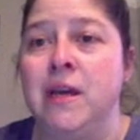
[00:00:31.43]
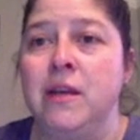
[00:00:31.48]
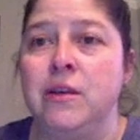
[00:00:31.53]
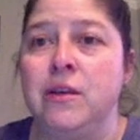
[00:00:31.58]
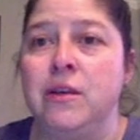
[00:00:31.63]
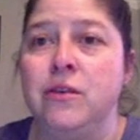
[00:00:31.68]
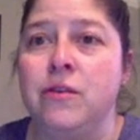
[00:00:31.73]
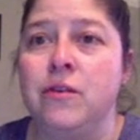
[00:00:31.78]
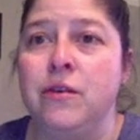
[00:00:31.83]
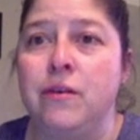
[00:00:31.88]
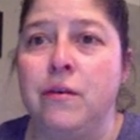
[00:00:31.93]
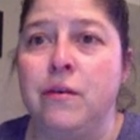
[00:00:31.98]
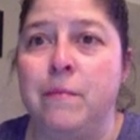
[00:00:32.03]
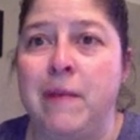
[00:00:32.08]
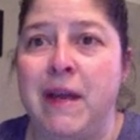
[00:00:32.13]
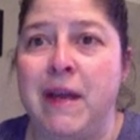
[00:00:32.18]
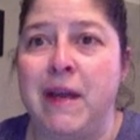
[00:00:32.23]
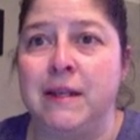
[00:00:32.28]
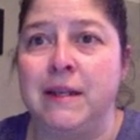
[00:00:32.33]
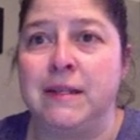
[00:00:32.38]
you can go
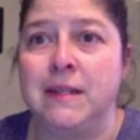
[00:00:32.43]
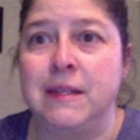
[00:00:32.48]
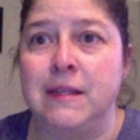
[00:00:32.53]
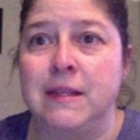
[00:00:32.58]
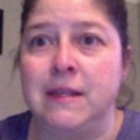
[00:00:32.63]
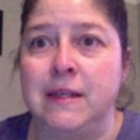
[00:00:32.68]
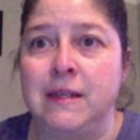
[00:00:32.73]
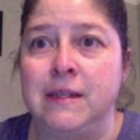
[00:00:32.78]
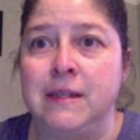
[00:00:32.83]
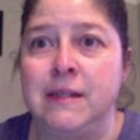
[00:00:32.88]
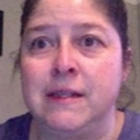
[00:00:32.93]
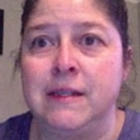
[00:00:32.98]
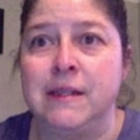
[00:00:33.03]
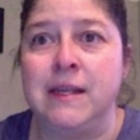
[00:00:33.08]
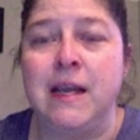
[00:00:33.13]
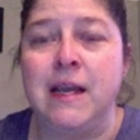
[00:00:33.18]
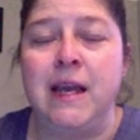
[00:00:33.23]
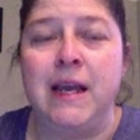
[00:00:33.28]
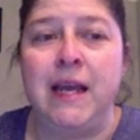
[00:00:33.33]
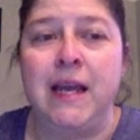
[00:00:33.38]
back to this
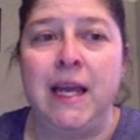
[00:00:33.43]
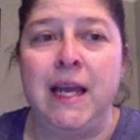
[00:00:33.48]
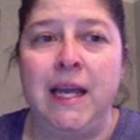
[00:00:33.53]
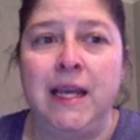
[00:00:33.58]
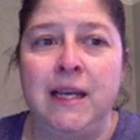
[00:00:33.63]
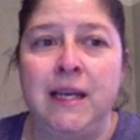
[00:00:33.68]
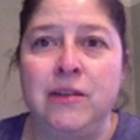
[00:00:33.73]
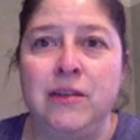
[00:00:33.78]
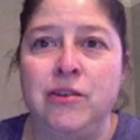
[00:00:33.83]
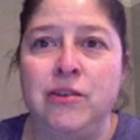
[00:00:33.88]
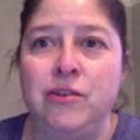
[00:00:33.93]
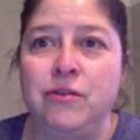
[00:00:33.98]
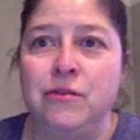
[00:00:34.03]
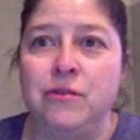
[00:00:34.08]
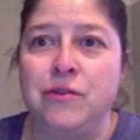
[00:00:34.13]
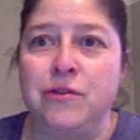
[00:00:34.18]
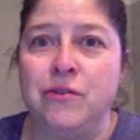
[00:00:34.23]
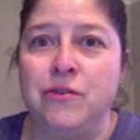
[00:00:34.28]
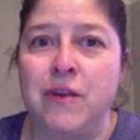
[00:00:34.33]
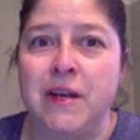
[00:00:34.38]
and you can
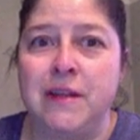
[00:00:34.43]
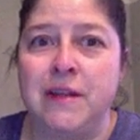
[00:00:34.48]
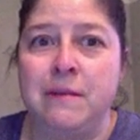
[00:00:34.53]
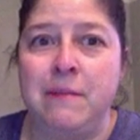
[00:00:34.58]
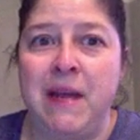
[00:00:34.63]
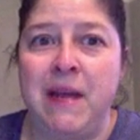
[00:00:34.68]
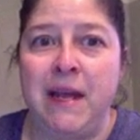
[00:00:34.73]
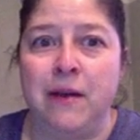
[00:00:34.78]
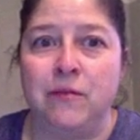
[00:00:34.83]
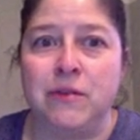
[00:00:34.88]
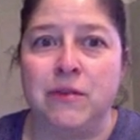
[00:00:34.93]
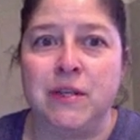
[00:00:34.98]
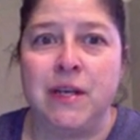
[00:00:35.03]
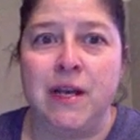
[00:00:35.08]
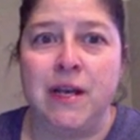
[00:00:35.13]
try them out.